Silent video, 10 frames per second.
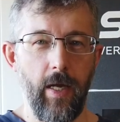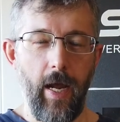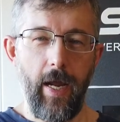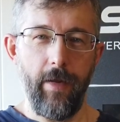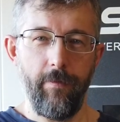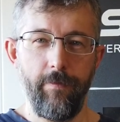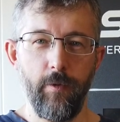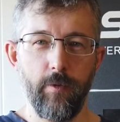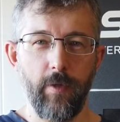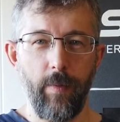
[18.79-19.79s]
a
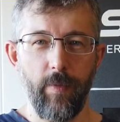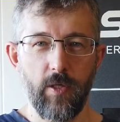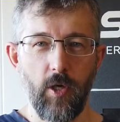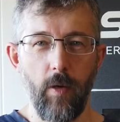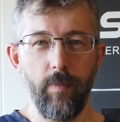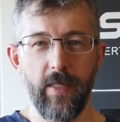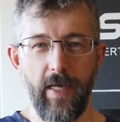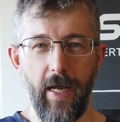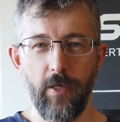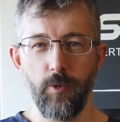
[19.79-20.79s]
filter up the top to
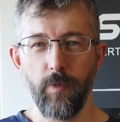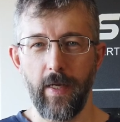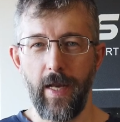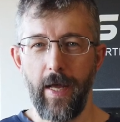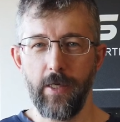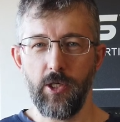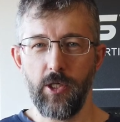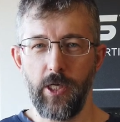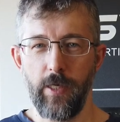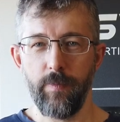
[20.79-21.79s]
catch all the large
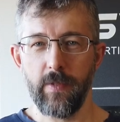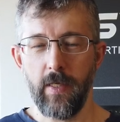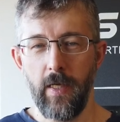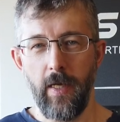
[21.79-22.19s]
chips